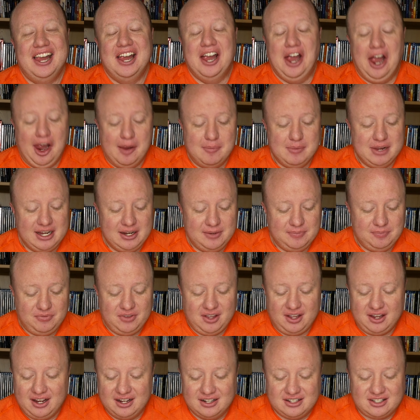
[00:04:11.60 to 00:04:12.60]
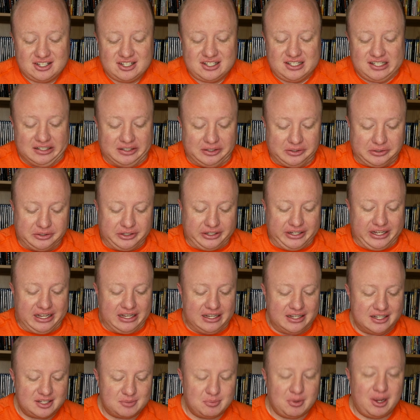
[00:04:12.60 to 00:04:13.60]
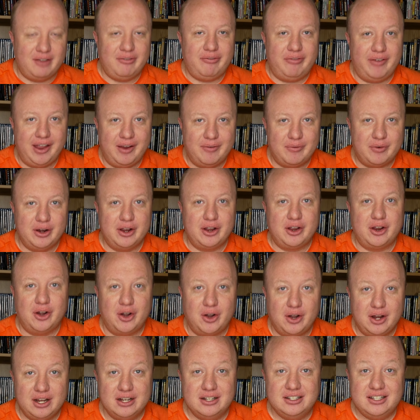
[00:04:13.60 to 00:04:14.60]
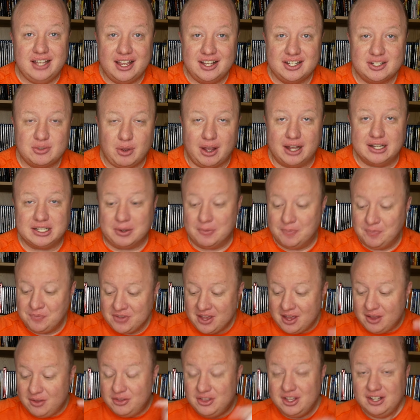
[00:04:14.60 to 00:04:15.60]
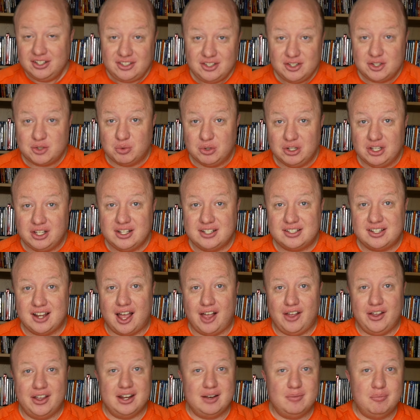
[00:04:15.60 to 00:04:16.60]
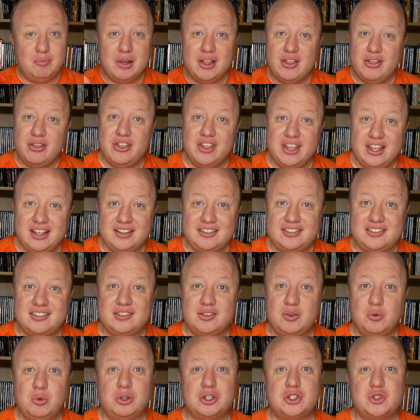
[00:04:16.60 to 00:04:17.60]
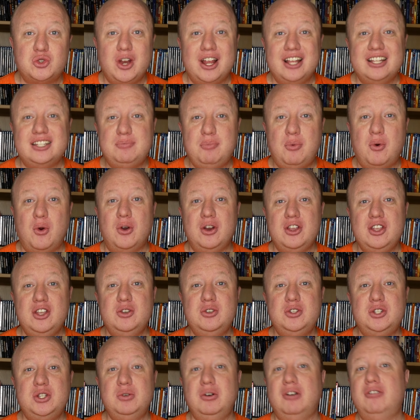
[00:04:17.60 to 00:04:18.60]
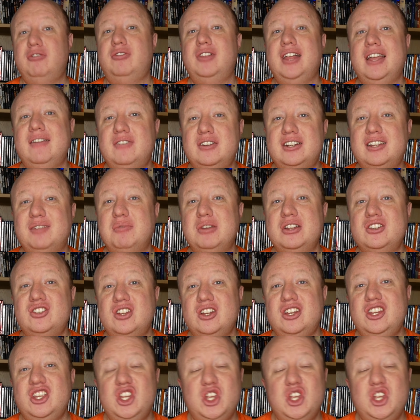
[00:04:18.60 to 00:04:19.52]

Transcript: I mean, it still is my favorite curry taste-wise. This is really solid, but this will transport you to a flavor dimension